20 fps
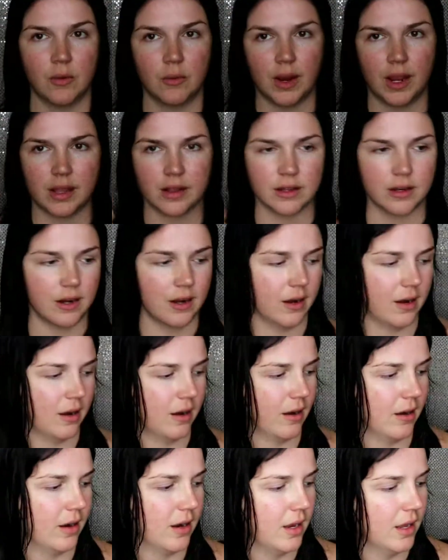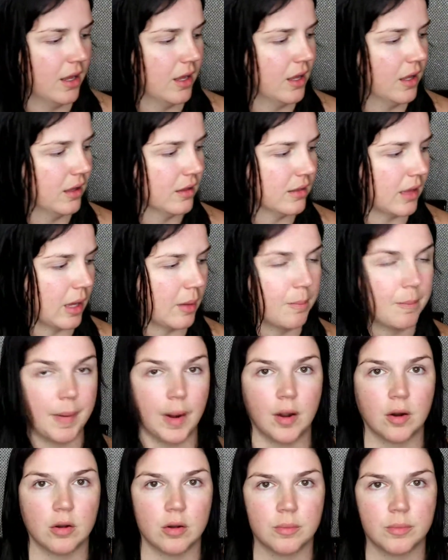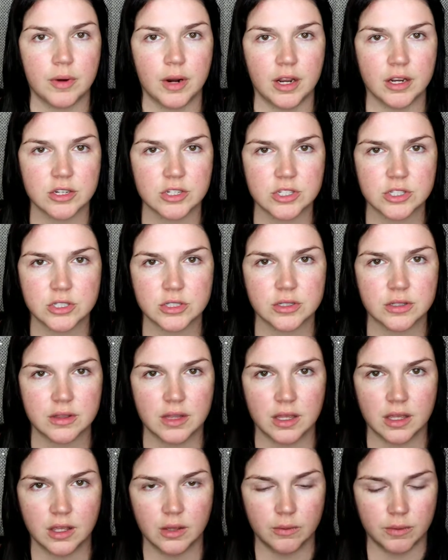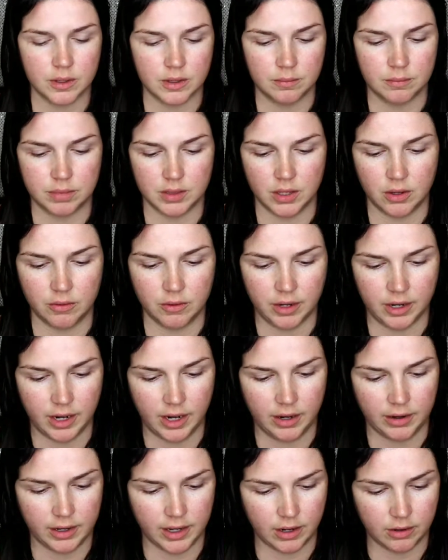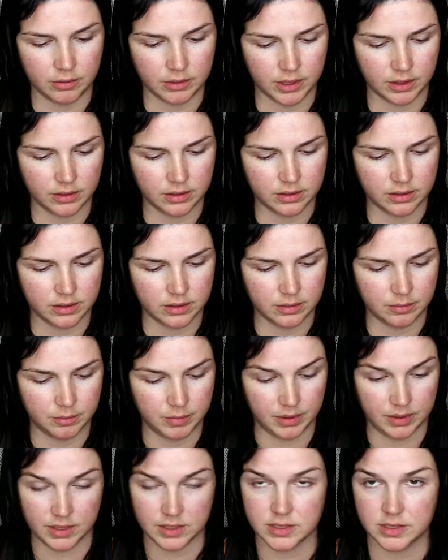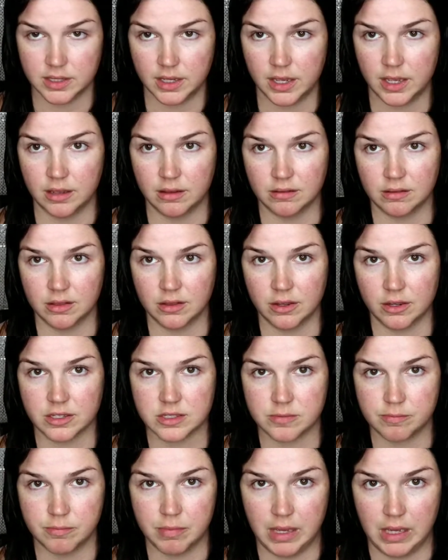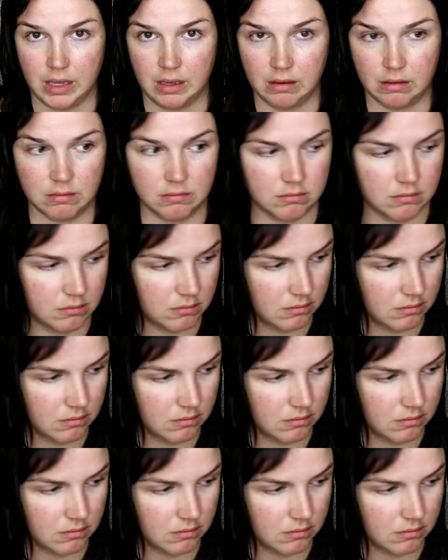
a regular like barrel brush that you would blow your hair out with, but this thing looks big.